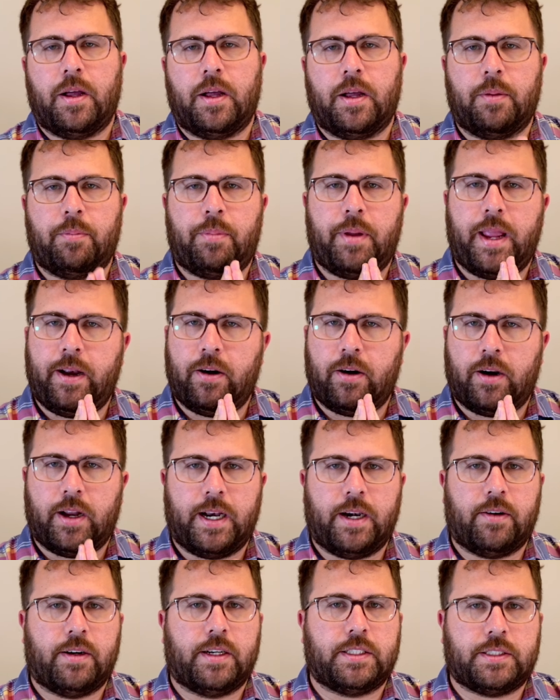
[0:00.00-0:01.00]
uh, pay your
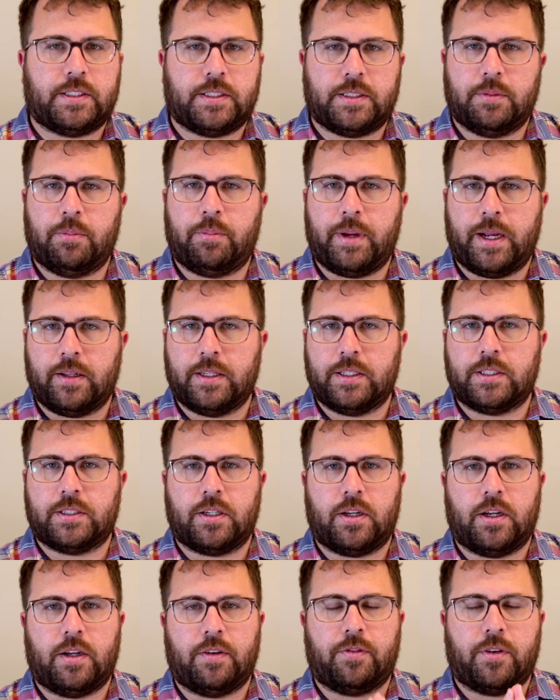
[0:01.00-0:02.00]
IRS
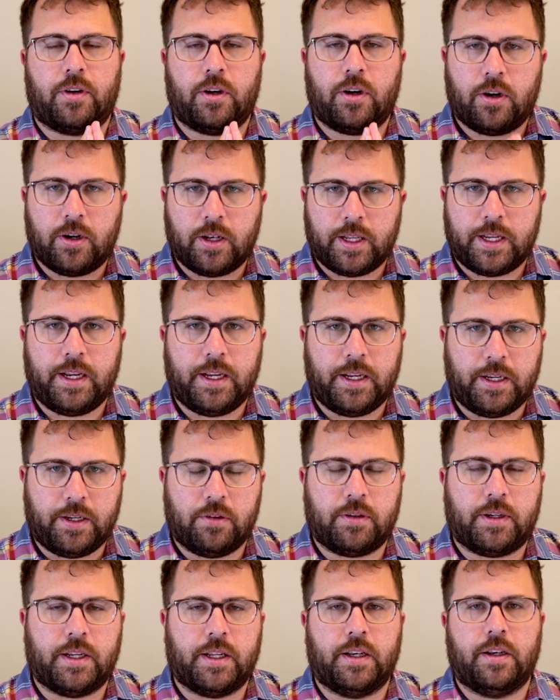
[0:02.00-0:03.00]
balance off early.
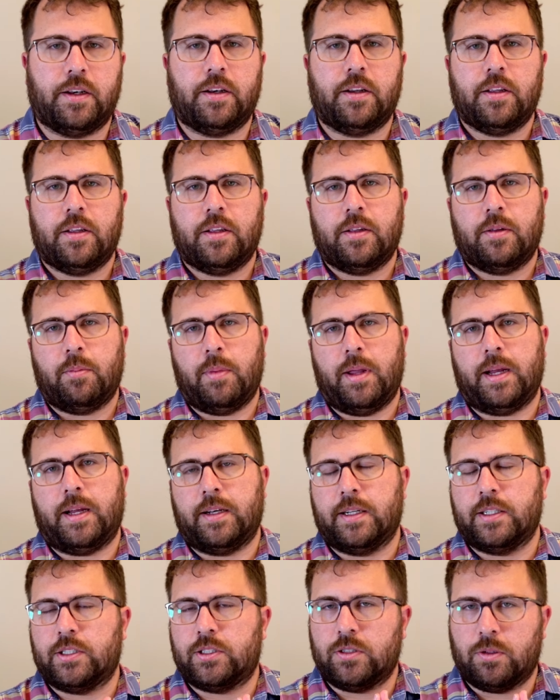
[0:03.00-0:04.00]
You can
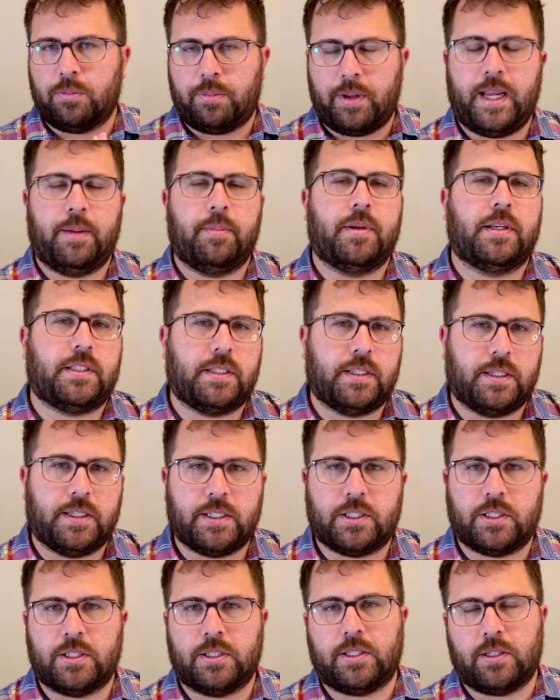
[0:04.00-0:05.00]
make additional payments in
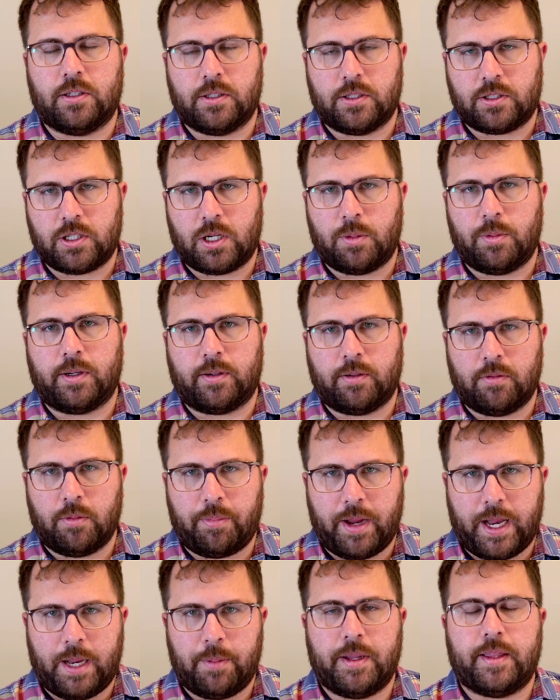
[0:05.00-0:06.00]
addition to your installment
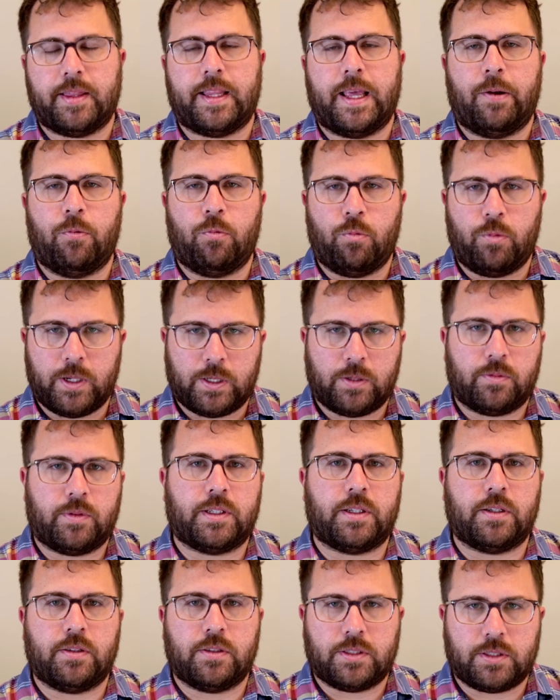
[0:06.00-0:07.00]
agreement payment that will
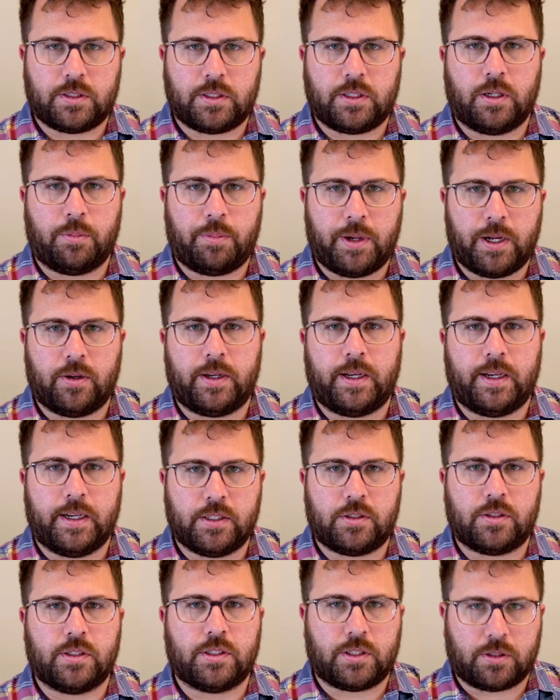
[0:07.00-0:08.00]
reduce your penalty
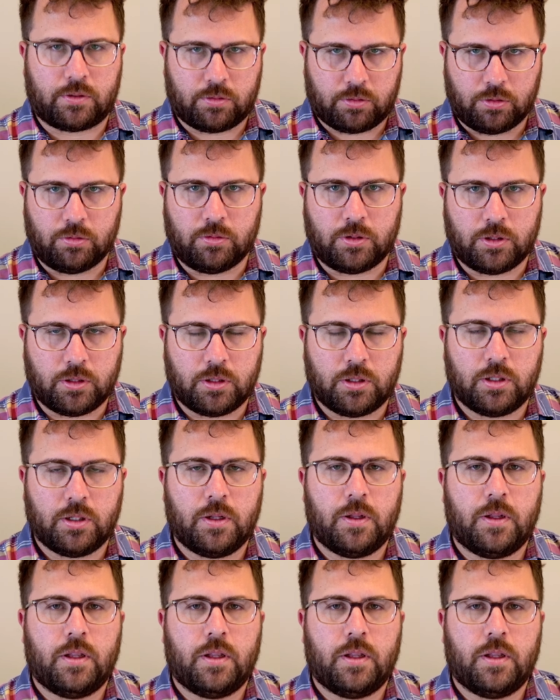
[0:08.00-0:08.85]
and interest accrual.